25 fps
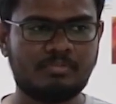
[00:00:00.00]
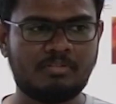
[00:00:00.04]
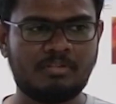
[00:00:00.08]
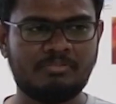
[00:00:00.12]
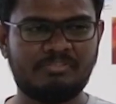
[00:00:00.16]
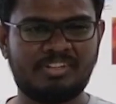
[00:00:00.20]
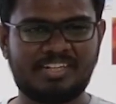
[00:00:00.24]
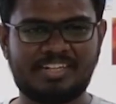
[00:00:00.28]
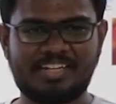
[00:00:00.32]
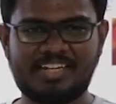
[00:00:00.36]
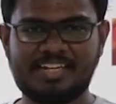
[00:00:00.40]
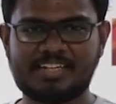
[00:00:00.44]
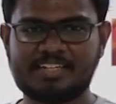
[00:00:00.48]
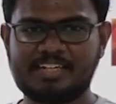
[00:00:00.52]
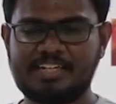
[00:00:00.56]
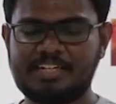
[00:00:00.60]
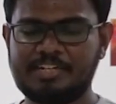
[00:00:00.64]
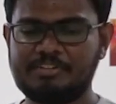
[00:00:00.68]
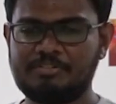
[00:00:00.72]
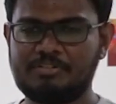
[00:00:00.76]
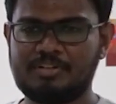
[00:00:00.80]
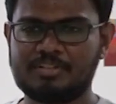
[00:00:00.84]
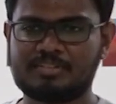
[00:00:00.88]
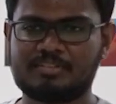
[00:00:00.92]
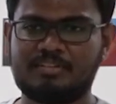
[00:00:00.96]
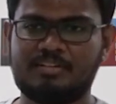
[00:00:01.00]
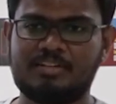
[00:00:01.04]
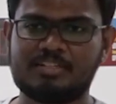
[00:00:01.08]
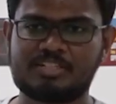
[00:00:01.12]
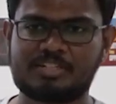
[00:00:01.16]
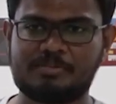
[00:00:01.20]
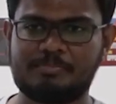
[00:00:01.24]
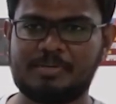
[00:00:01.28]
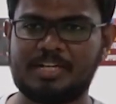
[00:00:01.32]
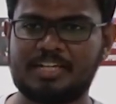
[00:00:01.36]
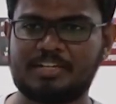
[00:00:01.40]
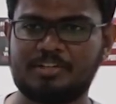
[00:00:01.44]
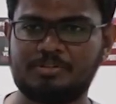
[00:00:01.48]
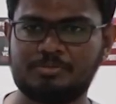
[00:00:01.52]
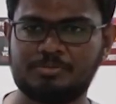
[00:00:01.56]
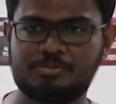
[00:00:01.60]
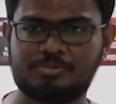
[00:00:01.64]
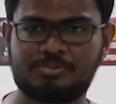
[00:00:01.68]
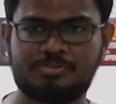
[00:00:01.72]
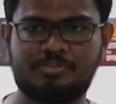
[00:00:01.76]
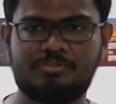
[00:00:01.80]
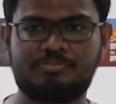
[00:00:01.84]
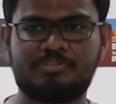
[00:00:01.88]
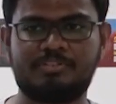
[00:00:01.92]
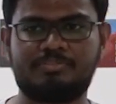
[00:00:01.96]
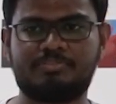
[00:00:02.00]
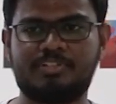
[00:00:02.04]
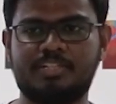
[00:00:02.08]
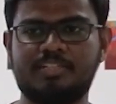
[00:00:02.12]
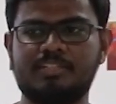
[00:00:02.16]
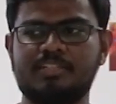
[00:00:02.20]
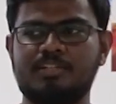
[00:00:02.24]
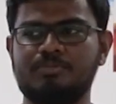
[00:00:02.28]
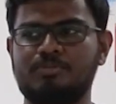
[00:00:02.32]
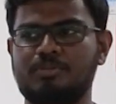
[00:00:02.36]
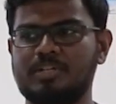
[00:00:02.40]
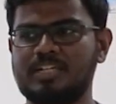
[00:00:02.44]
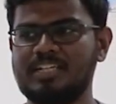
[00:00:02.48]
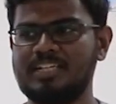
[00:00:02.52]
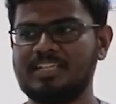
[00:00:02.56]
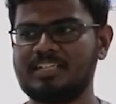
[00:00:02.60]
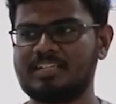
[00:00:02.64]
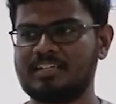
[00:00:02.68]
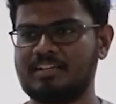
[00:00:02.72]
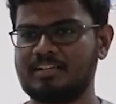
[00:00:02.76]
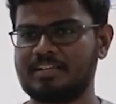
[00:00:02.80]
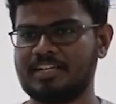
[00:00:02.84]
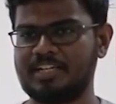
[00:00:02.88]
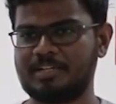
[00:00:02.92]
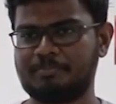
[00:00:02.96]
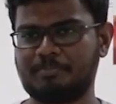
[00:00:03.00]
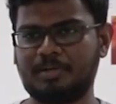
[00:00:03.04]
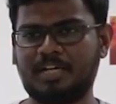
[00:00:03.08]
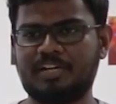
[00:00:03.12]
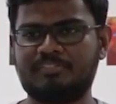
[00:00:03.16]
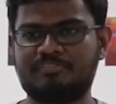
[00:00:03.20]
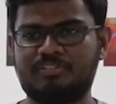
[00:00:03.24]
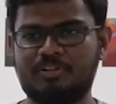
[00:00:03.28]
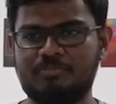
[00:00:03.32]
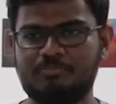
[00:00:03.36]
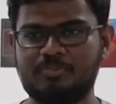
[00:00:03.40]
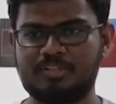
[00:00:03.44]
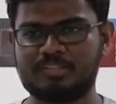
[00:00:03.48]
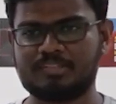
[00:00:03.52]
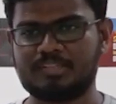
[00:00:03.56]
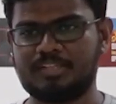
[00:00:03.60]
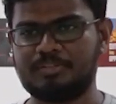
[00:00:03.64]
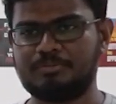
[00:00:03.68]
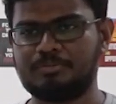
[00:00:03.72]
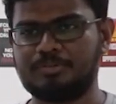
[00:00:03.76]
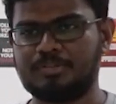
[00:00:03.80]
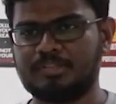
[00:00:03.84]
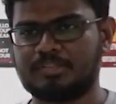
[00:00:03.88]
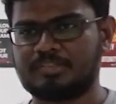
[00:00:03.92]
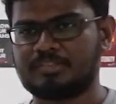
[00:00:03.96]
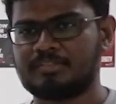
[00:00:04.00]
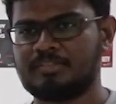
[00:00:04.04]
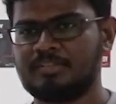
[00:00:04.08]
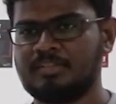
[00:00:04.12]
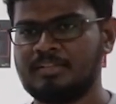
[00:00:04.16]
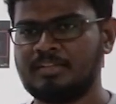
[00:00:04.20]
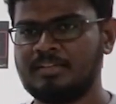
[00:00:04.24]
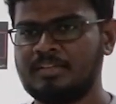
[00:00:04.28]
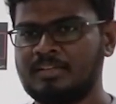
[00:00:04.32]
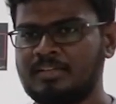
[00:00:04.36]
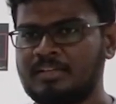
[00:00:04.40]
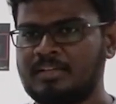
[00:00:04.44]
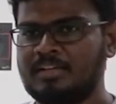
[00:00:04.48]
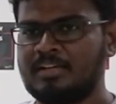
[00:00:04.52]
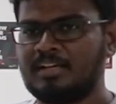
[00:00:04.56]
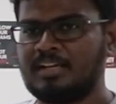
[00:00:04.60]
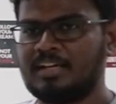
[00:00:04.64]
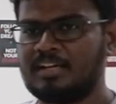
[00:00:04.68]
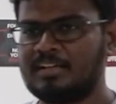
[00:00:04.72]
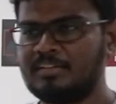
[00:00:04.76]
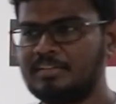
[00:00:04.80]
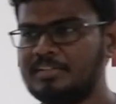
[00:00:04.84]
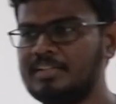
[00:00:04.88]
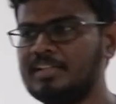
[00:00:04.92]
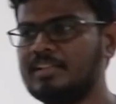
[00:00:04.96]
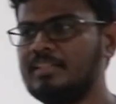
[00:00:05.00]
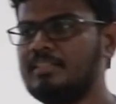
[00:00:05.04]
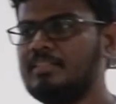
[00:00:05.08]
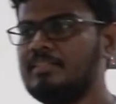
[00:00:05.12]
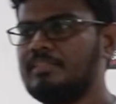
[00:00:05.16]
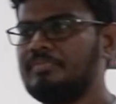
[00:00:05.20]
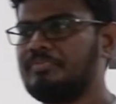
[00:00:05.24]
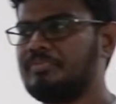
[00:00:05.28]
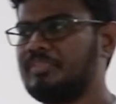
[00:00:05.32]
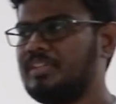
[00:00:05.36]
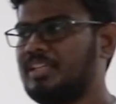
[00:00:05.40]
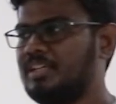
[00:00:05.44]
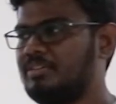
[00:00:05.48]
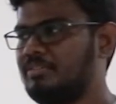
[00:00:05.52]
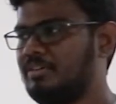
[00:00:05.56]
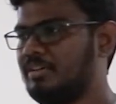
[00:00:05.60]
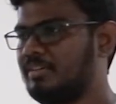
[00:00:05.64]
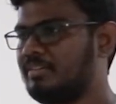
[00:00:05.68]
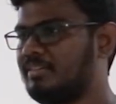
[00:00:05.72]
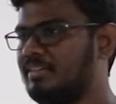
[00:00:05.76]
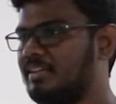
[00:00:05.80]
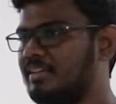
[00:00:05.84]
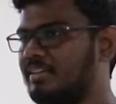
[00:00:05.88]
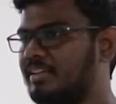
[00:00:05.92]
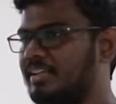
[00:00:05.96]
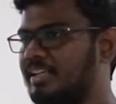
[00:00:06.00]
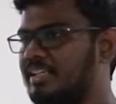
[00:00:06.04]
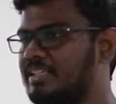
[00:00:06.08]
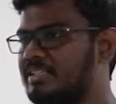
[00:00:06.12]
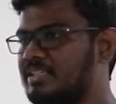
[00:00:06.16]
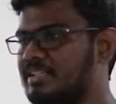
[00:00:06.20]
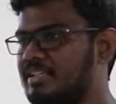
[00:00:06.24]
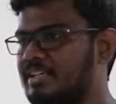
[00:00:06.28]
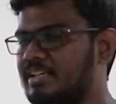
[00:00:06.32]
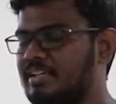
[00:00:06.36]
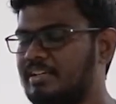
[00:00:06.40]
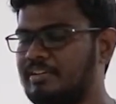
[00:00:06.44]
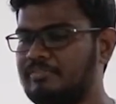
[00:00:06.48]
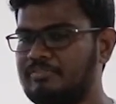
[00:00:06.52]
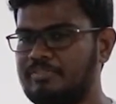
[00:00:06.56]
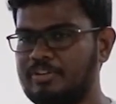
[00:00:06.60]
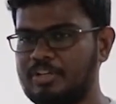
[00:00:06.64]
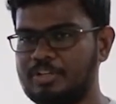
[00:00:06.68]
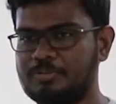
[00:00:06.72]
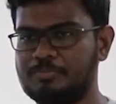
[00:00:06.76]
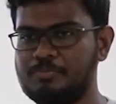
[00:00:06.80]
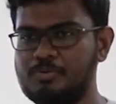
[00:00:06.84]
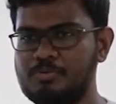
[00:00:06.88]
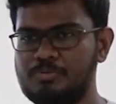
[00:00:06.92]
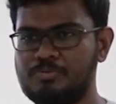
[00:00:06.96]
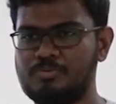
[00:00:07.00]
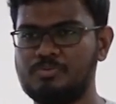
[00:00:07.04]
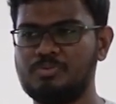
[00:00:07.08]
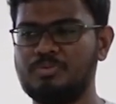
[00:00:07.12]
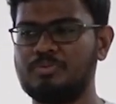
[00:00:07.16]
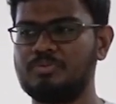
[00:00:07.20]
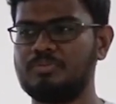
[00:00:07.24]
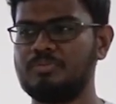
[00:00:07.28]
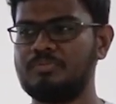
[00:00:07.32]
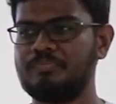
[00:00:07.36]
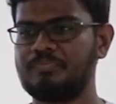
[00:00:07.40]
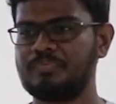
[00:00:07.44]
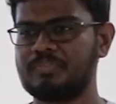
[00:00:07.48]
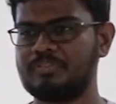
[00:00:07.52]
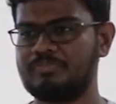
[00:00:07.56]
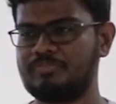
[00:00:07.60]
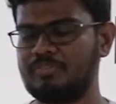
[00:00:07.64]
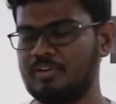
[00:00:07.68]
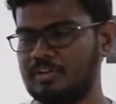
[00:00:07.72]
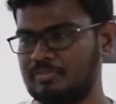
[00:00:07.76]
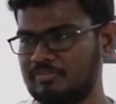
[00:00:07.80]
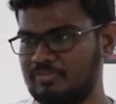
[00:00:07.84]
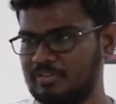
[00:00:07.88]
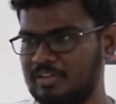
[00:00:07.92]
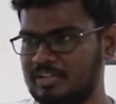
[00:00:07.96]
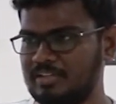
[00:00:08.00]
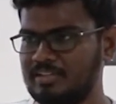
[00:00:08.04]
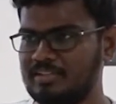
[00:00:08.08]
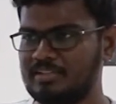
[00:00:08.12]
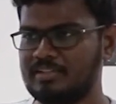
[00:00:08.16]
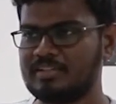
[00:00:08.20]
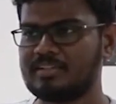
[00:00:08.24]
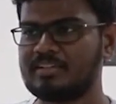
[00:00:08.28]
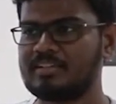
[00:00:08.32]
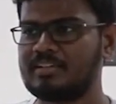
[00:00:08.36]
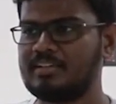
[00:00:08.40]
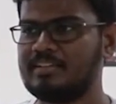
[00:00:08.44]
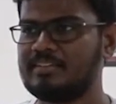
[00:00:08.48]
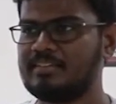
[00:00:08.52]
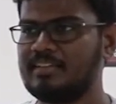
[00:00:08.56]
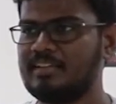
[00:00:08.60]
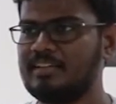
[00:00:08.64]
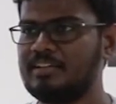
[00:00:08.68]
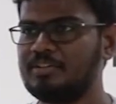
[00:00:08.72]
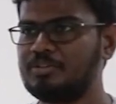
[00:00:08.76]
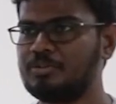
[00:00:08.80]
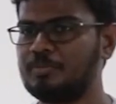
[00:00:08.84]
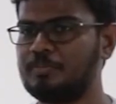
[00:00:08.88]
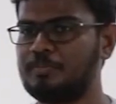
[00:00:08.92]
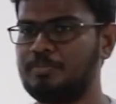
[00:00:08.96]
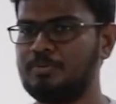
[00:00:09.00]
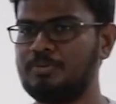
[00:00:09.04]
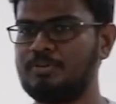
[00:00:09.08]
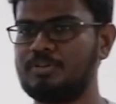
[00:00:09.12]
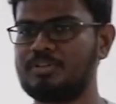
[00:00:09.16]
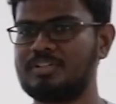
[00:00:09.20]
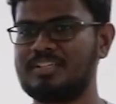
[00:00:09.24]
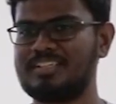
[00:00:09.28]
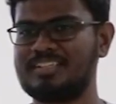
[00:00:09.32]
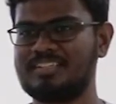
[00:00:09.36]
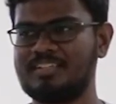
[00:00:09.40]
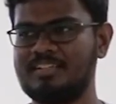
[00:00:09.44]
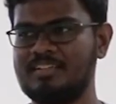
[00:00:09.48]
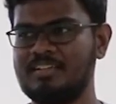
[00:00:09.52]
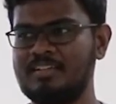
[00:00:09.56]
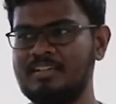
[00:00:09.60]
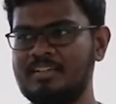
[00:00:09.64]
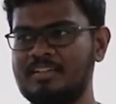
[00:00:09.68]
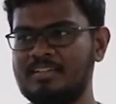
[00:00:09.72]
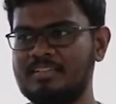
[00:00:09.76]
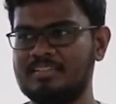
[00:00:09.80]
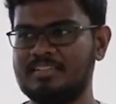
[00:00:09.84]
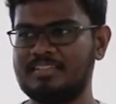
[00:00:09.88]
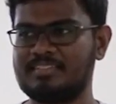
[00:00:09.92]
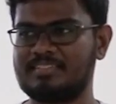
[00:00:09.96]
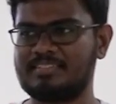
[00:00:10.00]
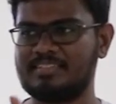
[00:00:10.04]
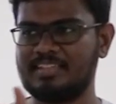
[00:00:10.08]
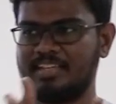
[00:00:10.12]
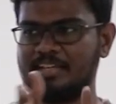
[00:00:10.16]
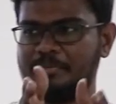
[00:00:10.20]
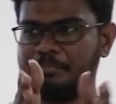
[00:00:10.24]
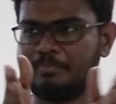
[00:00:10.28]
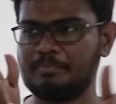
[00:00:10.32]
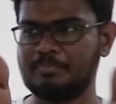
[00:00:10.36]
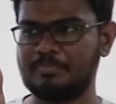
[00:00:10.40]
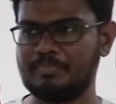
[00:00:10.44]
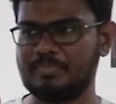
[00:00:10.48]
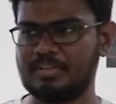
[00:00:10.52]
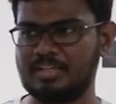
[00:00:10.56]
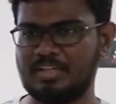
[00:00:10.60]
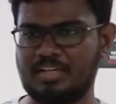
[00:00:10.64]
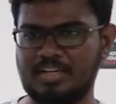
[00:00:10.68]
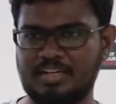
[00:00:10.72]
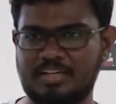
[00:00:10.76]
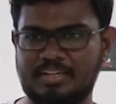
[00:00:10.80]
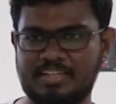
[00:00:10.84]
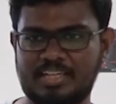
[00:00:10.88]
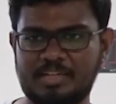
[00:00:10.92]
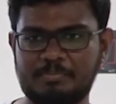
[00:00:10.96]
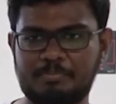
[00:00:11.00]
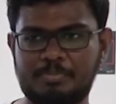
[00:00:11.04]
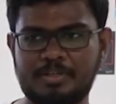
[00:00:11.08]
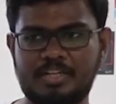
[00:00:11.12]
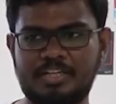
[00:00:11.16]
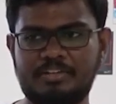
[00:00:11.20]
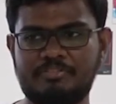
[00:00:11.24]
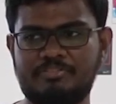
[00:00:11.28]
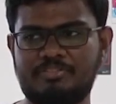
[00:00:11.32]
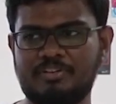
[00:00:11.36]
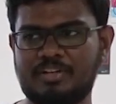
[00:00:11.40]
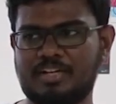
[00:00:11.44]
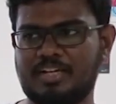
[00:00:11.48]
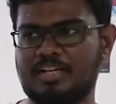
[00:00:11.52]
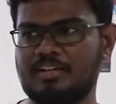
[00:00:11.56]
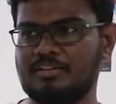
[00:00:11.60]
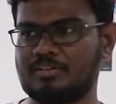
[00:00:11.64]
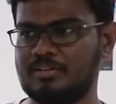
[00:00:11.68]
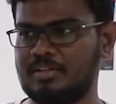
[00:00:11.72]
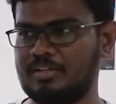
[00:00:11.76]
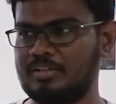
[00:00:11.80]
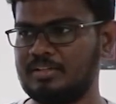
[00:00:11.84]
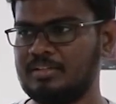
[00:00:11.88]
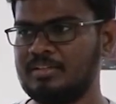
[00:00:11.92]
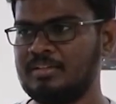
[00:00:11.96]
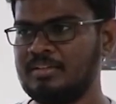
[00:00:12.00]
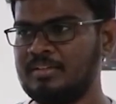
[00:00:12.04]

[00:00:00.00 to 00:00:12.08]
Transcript: When React Native was launched back in 2015, the only targeted platform was iOS. Until there was an engineer in Facebook who, for fun, decided to port the same API for Android.